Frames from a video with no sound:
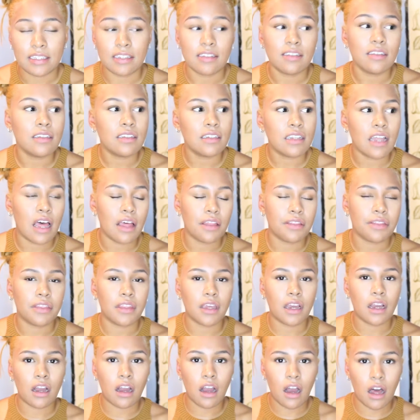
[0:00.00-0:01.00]
This is not
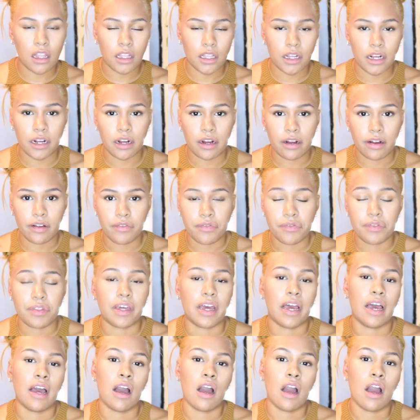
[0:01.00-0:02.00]
the color
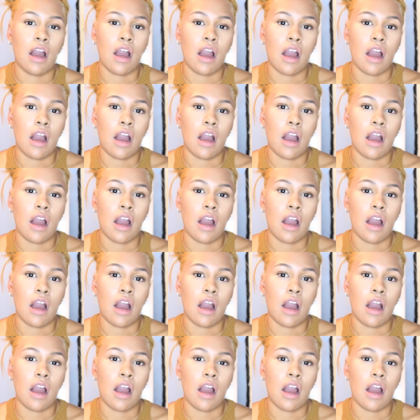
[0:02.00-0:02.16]
that